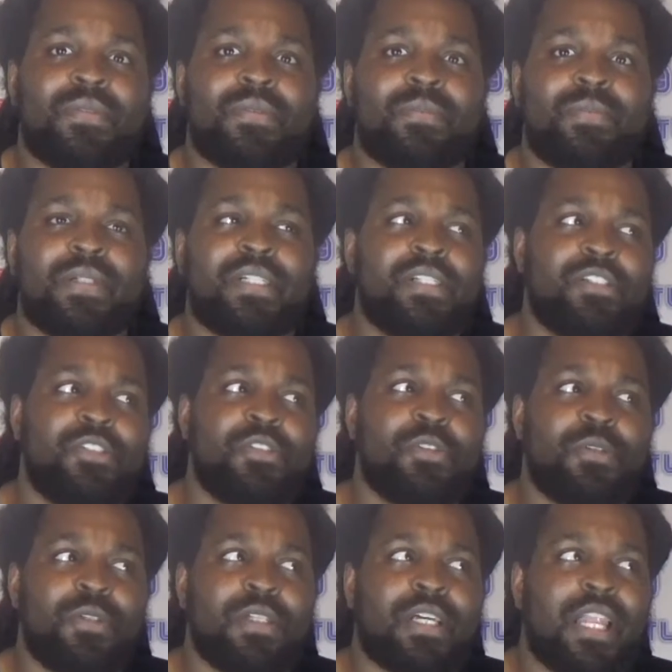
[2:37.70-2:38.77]
Because
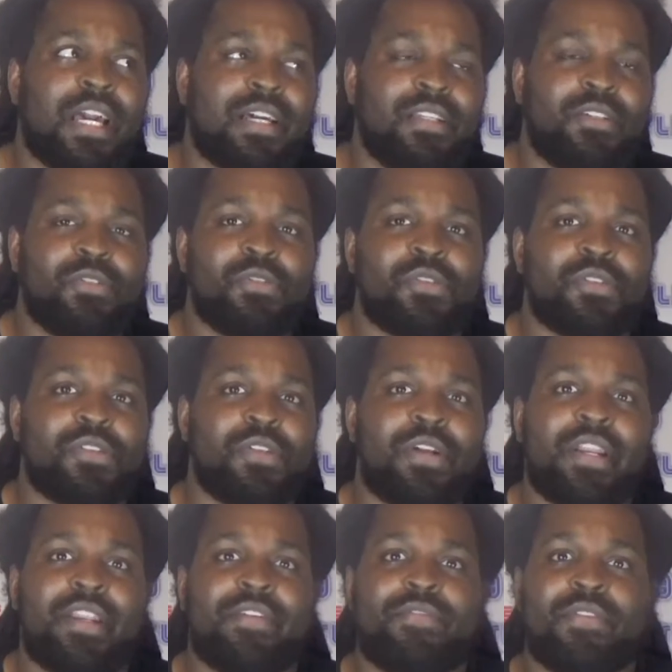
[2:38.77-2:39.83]
you'll look like a loser.
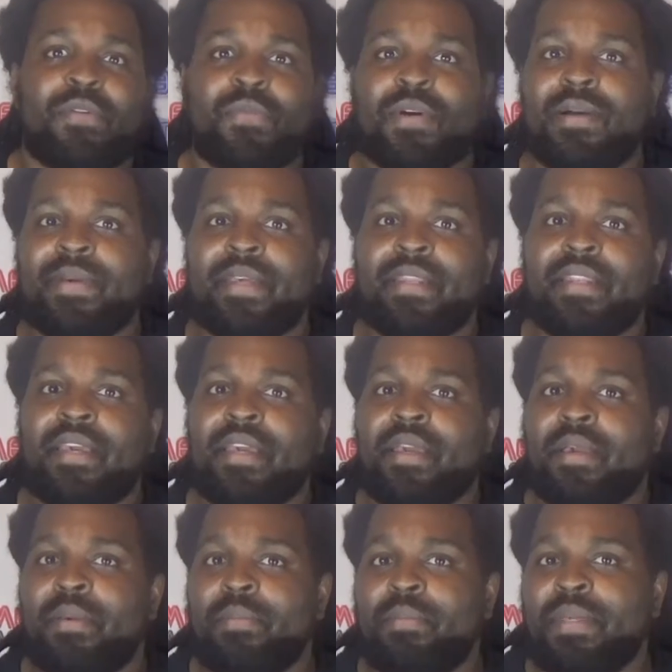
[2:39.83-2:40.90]
And if a woman
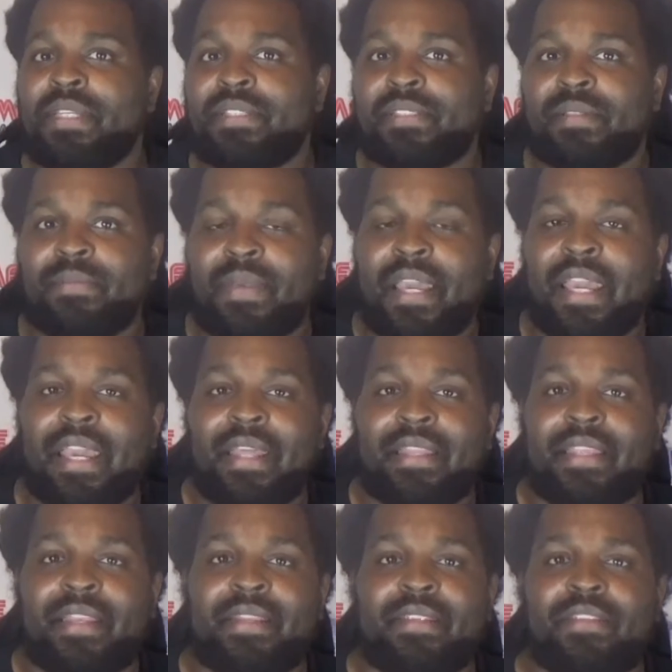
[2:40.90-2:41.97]
beats a man,
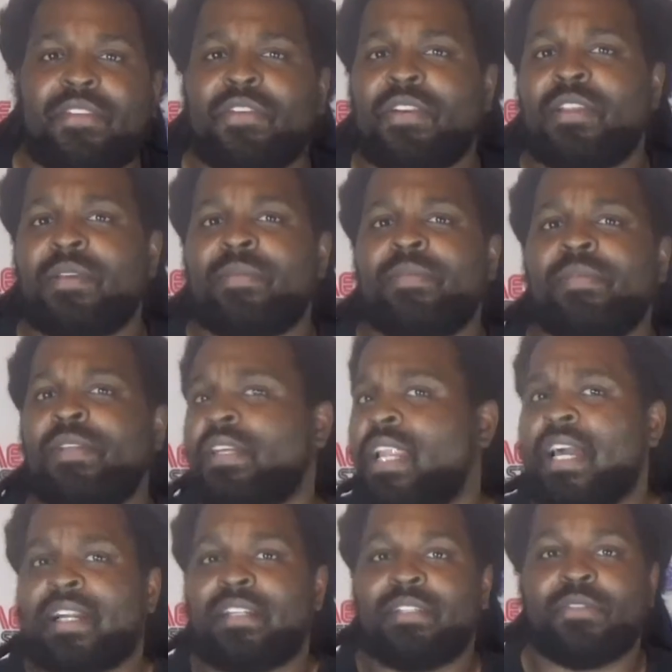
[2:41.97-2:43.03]
then you're going to look
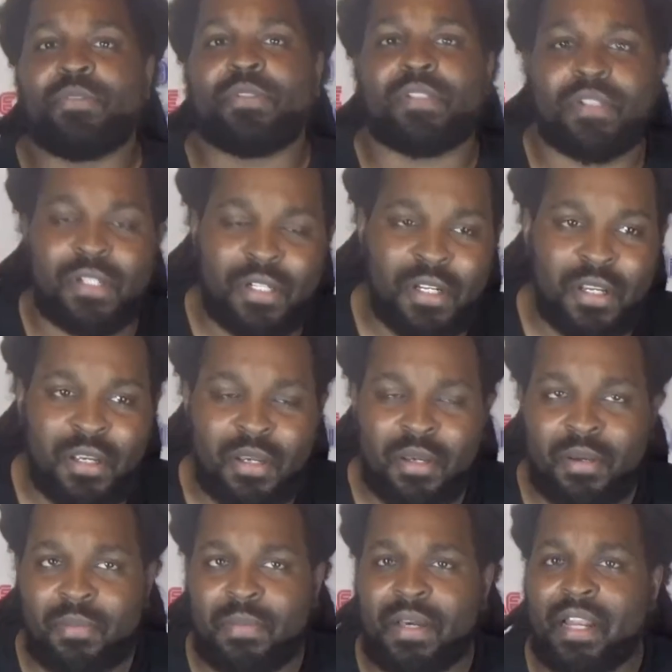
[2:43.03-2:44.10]
like a loser.
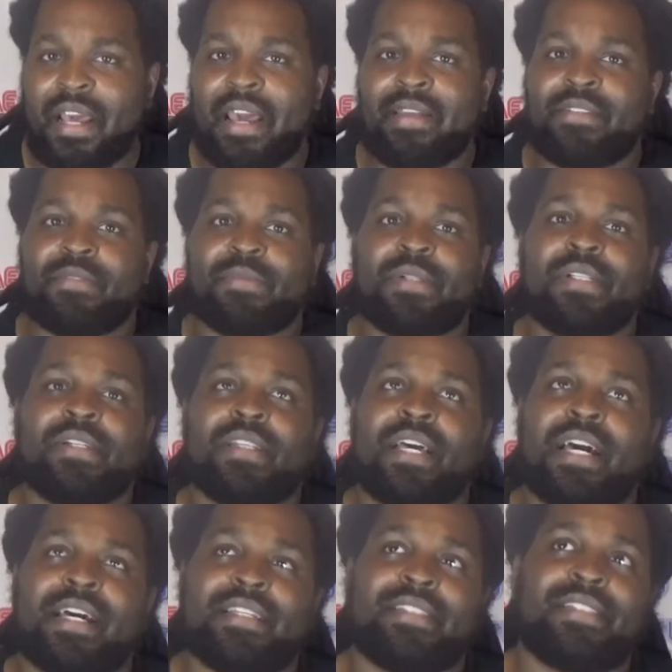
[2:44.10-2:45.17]
But I have to
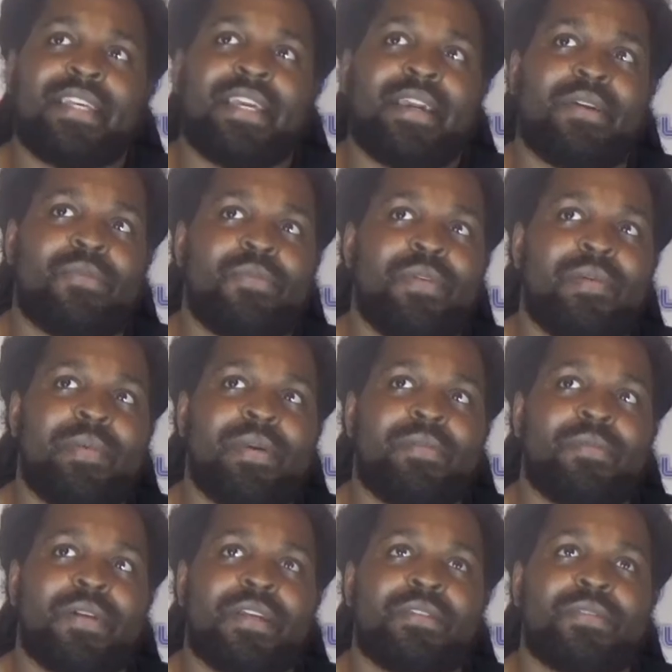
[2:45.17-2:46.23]
realize that women
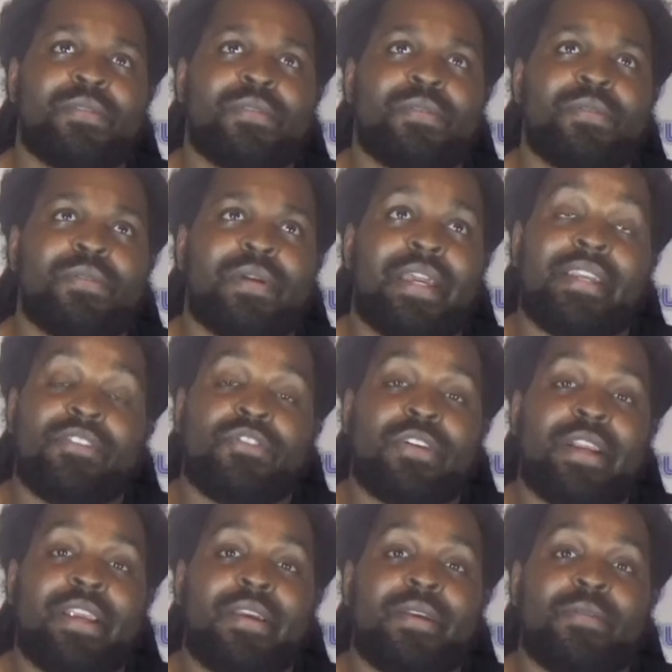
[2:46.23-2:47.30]
wrestle and
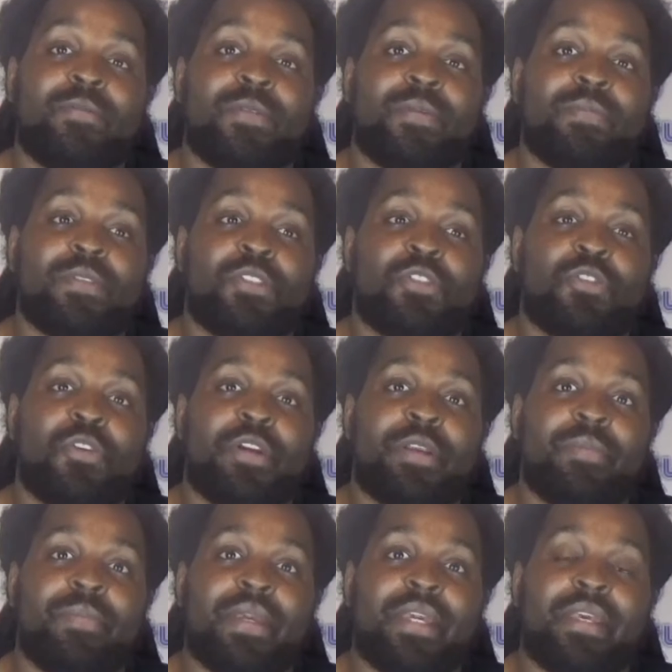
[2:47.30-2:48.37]
train with majority
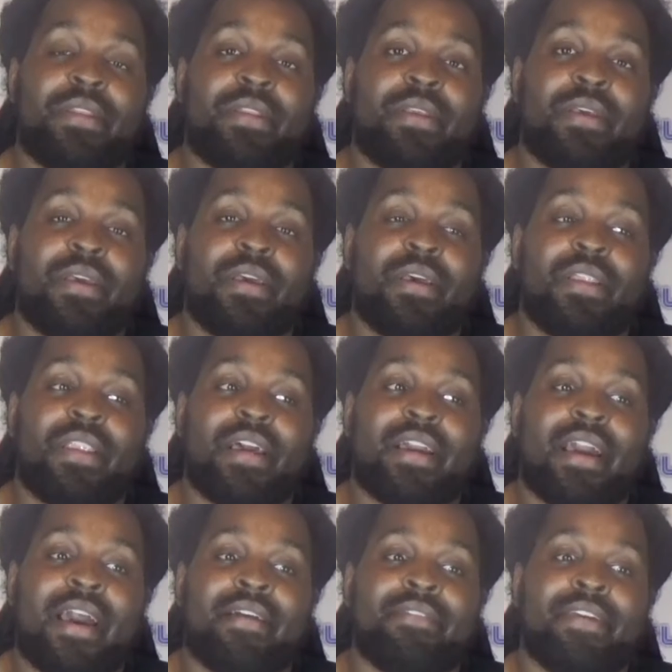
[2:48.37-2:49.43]
men. Like,
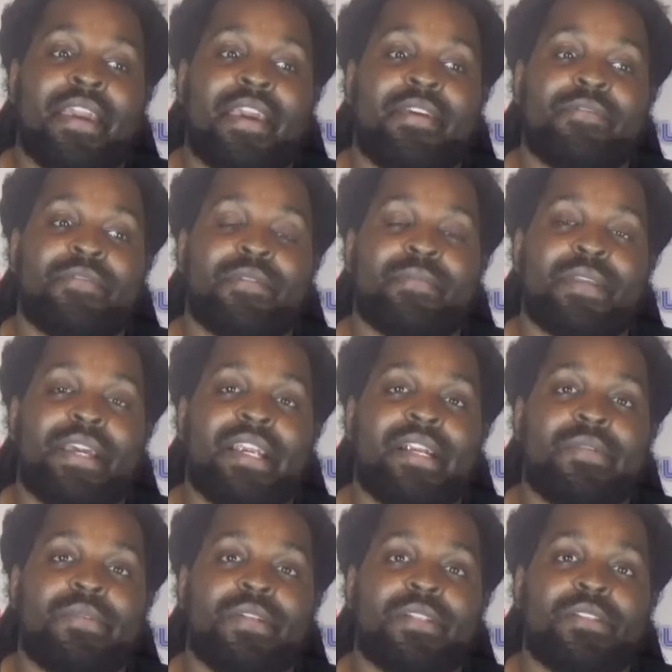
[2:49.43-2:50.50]
I've came from the
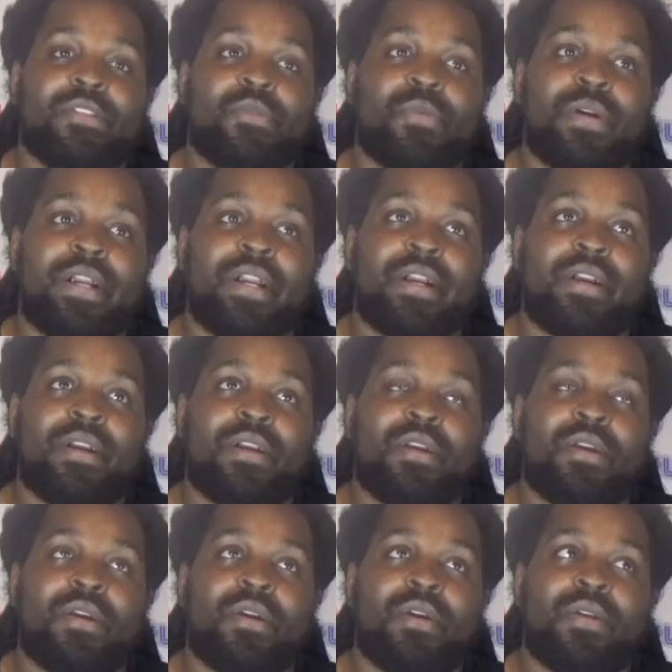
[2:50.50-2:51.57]
era to where
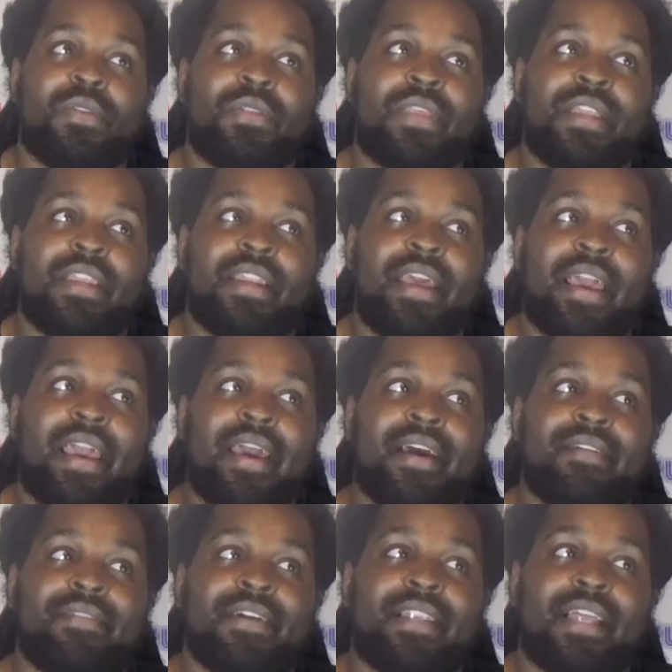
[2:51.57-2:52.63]
they didn't
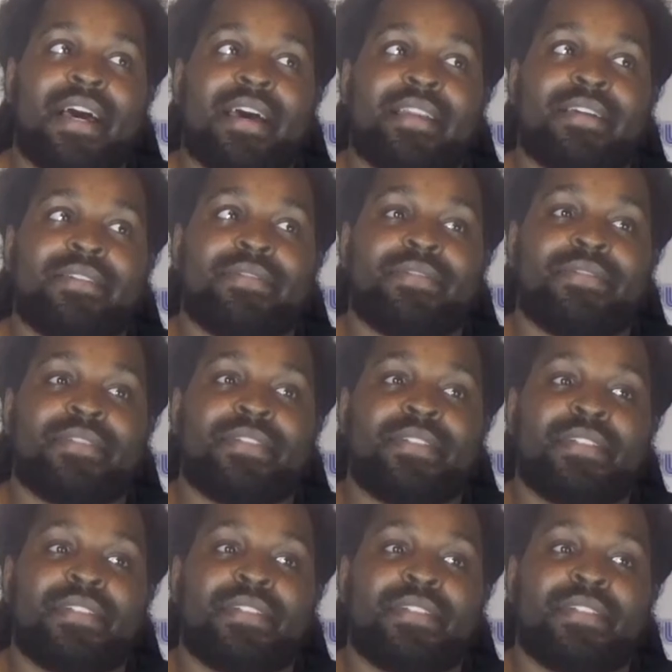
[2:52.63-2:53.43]
have a lot of